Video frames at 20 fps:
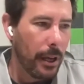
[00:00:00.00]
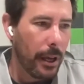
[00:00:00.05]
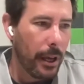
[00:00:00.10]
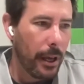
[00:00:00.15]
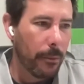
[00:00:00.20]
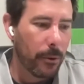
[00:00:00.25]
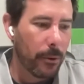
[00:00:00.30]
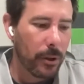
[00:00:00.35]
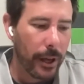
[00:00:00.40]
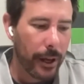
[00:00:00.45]

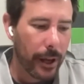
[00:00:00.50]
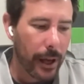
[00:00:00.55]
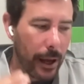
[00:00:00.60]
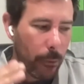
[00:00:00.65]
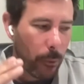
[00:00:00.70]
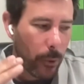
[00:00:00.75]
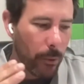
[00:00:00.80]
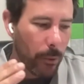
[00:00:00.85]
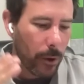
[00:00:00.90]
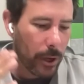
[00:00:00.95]
And we're like,
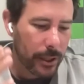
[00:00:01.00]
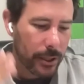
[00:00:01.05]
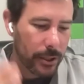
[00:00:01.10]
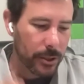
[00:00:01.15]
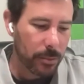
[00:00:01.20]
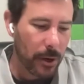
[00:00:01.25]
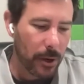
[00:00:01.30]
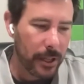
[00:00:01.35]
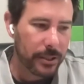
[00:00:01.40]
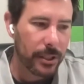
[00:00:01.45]
we want
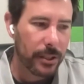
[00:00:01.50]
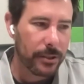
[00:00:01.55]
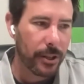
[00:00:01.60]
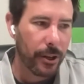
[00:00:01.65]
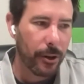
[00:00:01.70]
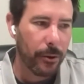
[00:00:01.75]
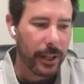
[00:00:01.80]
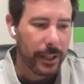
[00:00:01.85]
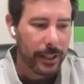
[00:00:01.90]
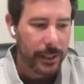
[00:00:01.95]
this process to
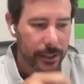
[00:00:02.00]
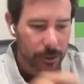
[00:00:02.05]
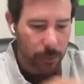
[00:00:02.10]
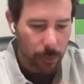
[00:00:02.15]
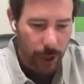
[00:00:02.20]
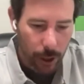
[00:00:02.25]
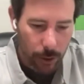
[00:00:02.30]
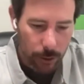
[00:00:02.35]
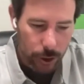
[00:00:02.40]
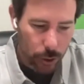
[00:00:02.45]
go like this.
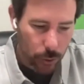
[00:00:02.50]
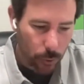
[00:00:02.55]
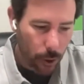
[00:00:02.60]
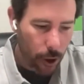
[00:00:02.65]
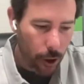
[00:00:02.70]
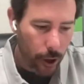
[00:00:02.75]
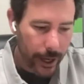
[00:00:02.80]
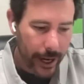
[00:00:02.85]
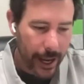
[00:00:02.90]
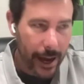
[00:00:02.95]
We all
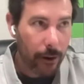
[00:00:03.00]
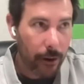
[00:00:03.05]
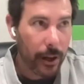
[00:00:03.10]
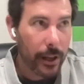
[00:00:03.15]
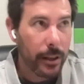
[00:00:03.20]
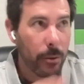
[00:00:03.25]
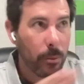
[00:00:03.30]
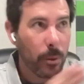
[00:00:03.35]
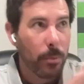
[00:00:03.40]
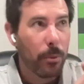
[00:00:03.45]
draw it out
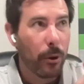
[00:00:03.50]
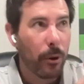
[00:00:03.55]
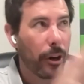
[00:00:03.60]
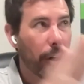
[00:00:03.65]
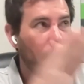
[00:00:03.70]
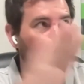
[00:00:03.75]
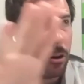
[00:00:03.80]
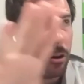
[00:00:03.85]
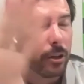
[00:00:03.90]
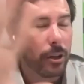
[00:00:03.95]
and then we put
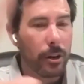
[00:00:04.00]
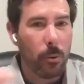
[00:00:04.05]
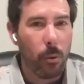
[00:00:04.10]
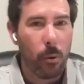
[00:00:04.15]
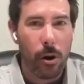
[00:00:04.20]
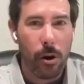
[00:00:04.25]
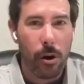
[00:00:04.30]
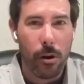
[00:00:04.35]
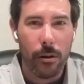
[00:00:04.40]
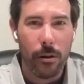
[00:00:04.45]
it all on a
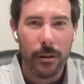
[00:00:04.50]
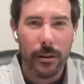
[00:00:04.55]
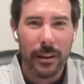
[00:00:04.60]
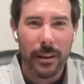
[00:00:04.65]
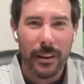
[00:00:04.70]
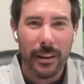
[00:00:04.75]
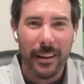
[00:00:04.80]
wall.